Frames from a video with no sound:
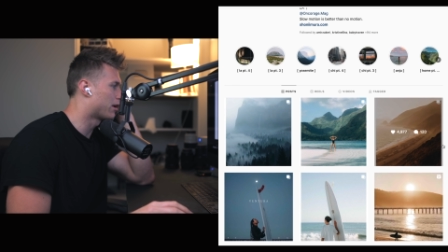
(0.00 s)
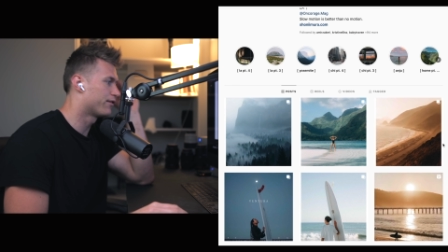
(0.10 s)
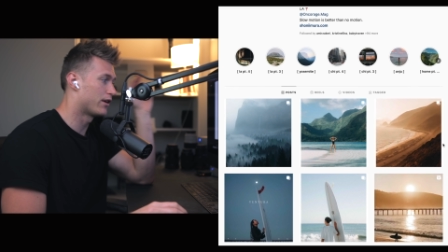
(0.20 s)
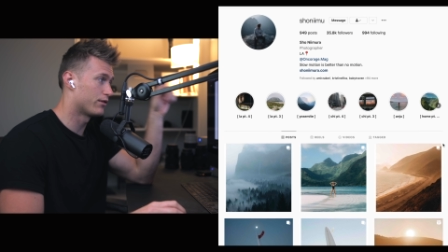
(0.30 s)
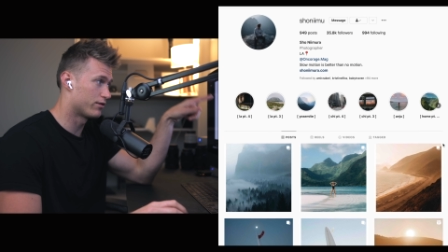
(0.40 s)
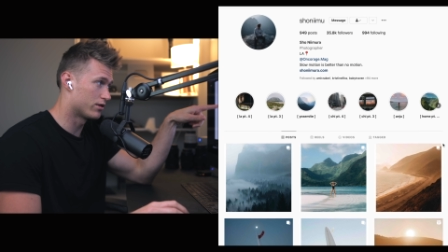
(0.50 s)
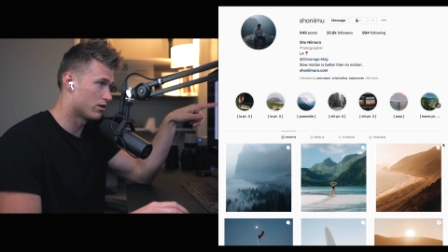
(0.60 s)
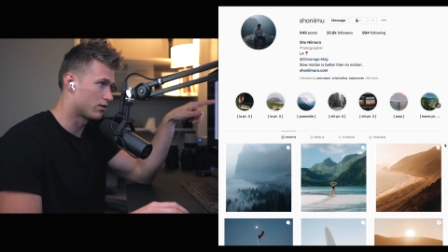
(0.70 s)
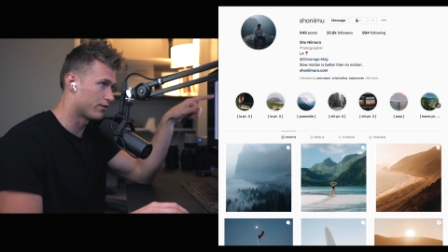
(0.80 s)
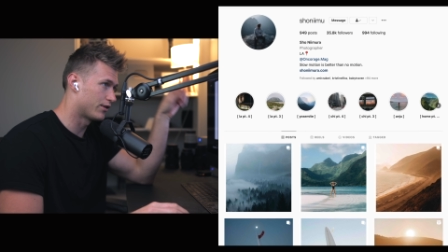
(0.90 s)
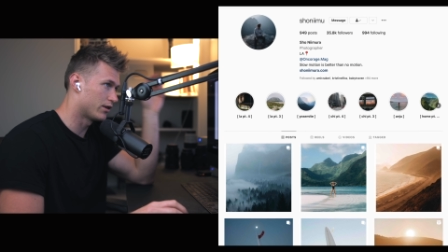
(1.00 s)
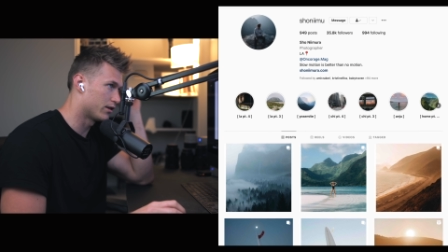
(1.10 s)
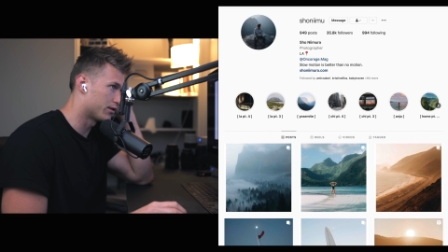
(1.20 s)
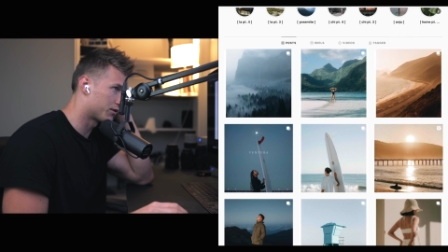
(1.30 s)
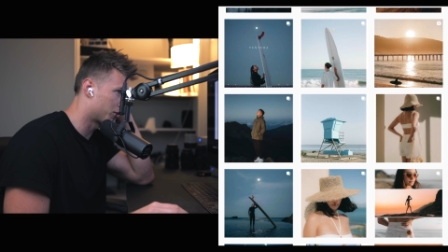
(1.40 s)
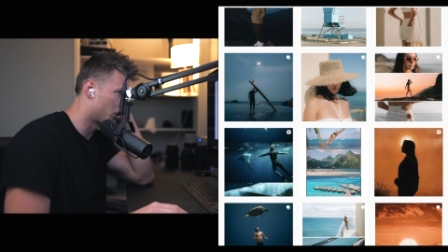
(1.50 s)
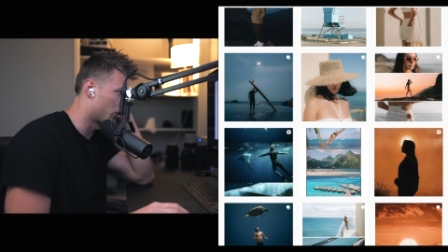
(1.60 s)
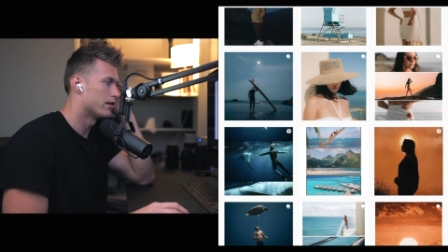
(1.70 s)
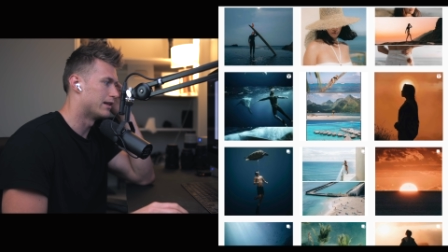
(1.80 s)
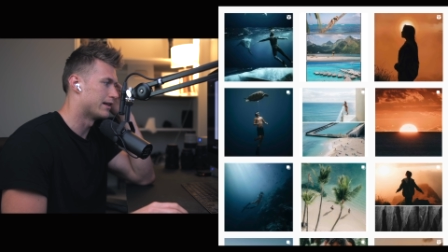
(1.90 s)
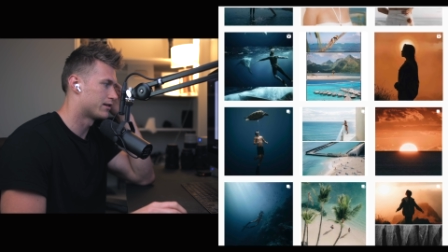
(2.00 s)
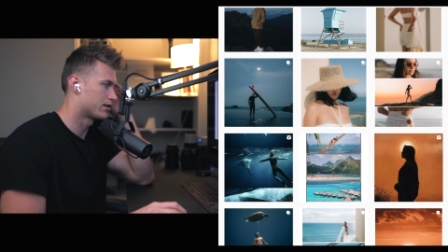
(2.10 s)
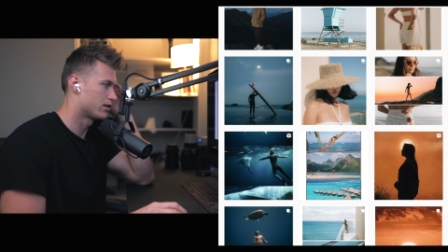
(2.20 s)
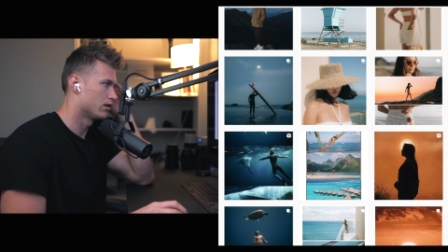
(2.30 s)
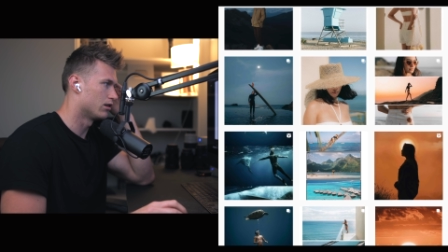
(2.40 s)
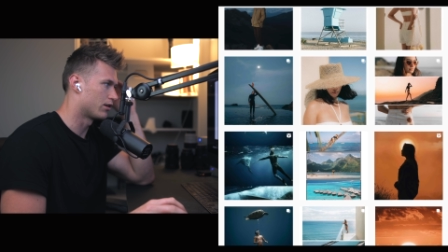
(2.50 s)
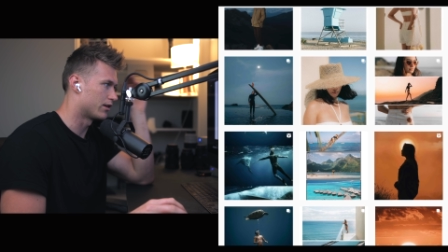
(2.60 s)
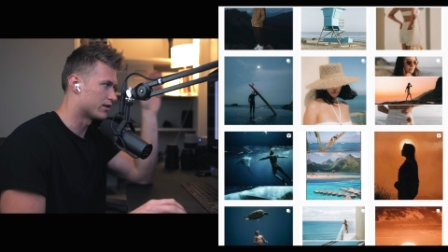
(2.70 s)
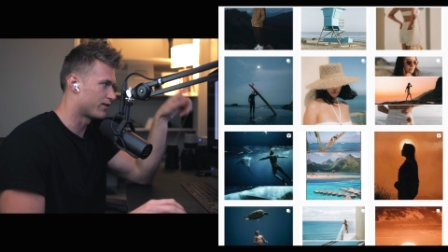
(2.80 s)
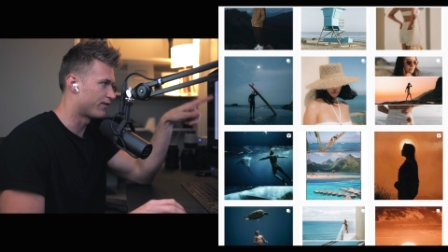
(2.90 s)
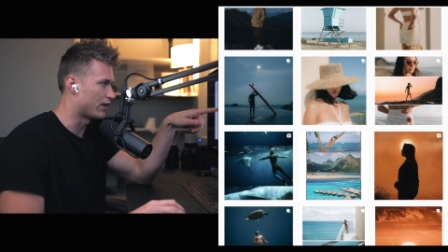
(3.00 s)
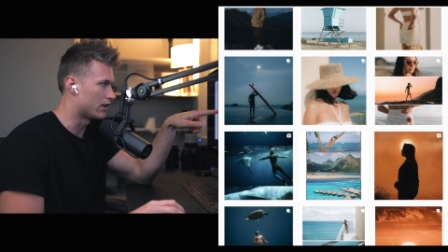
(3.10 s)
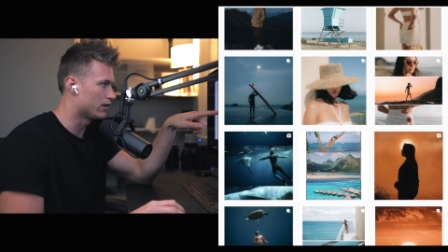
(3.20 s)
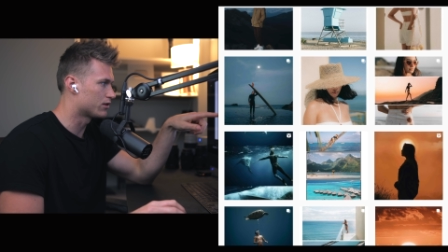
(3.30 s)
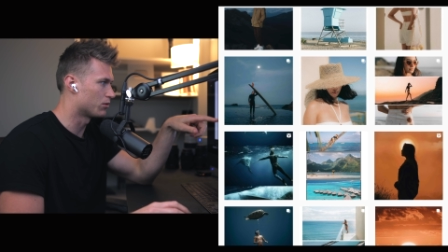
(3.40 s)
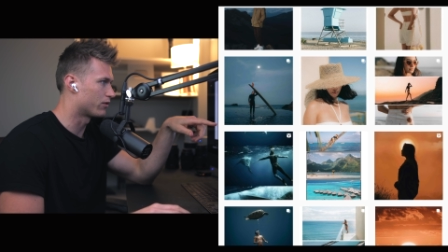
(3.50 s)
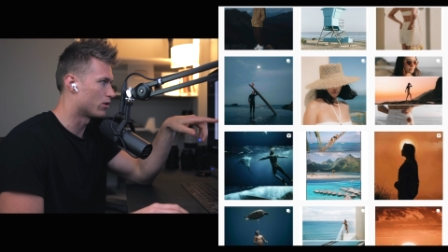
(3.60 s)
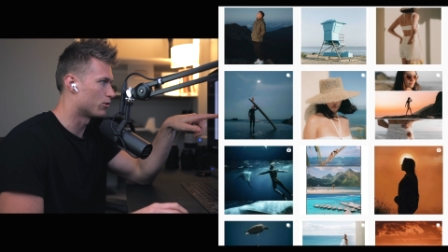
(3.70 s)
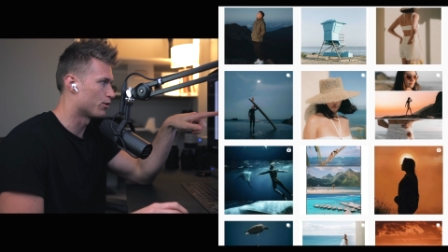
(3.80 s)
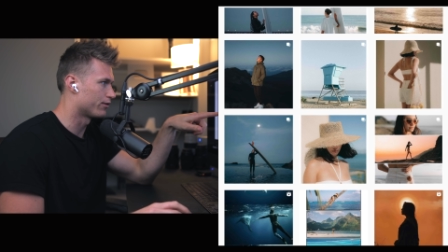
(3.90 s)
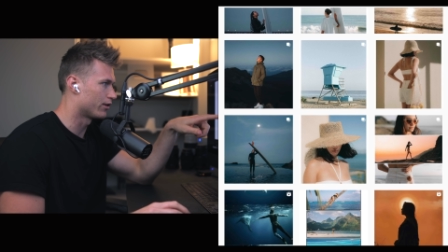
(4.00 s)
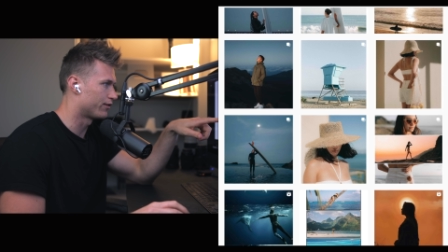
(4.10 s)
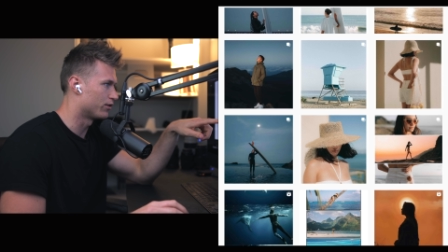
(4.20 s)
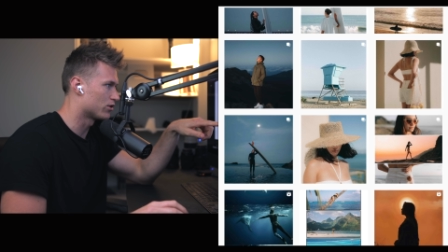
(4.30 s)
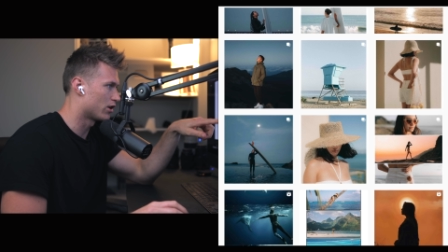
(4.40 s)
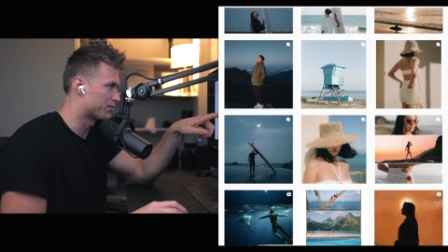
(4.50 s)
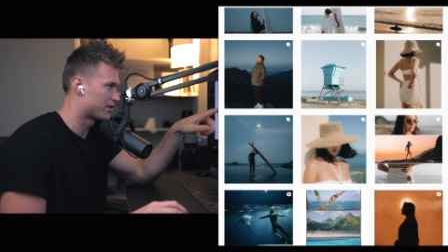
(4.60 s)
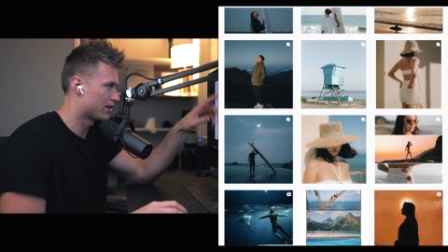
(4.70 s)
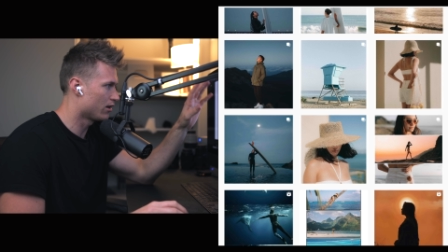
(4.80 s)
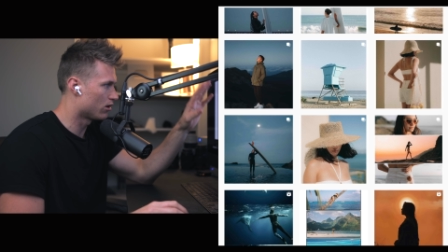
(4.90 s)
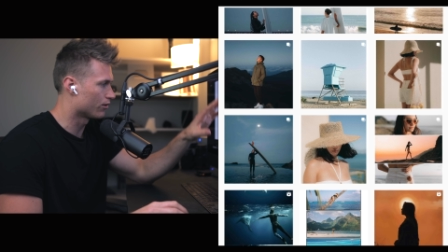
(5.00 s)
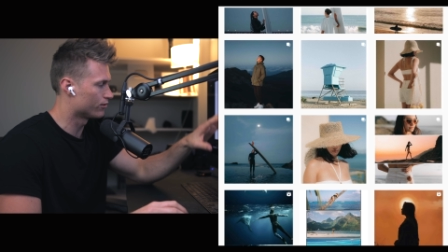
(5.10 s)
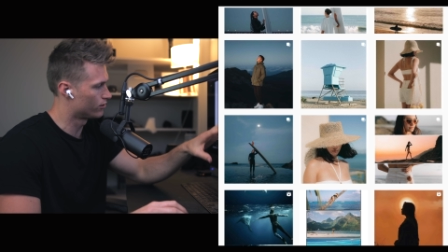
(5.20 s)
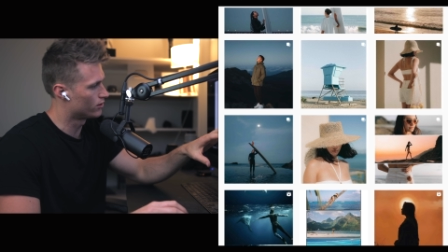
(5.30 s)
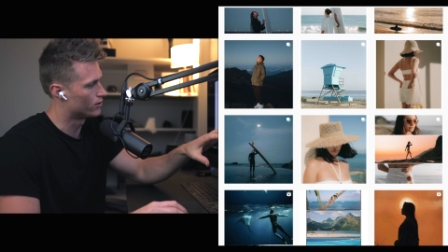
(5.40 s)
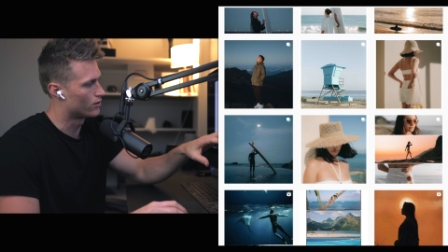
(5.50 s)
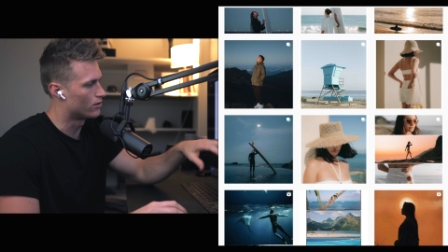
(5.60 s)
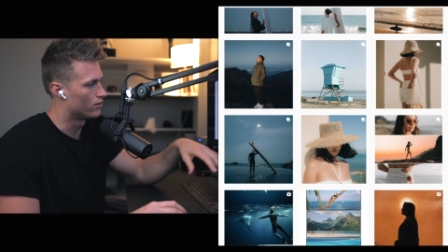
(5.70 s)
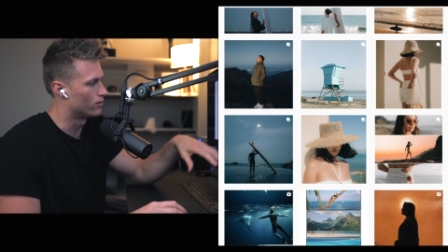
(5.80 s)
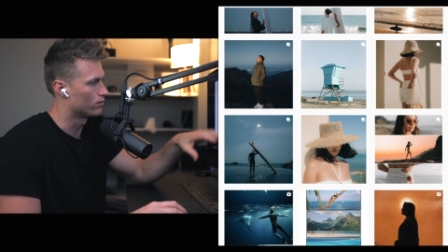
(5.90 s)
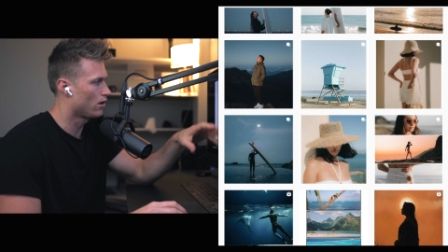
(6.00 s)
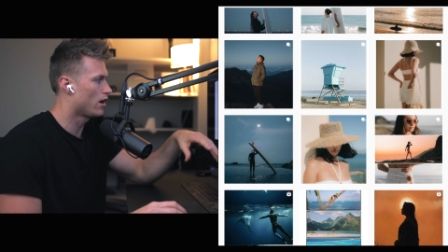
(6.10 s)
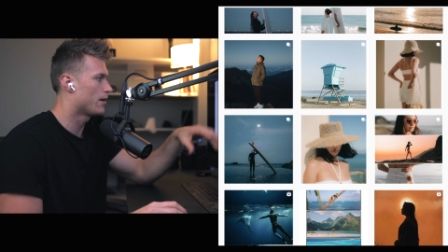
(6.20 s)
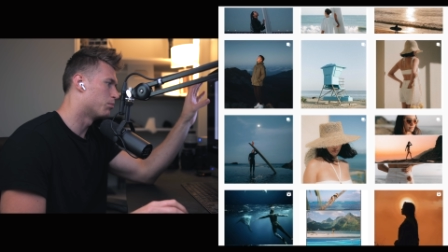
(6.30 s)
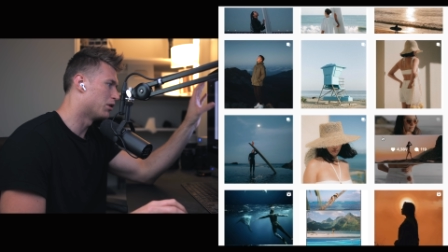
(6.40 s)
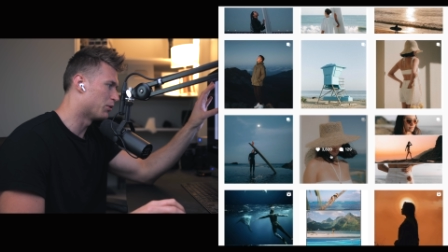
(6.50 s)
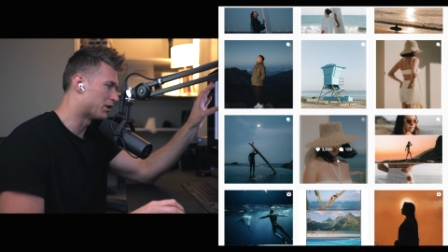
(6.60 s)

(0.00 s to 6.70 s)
our favorite photographer. So let's look at his feed. So we've gone over it a few times now. Oranges on the right, bluey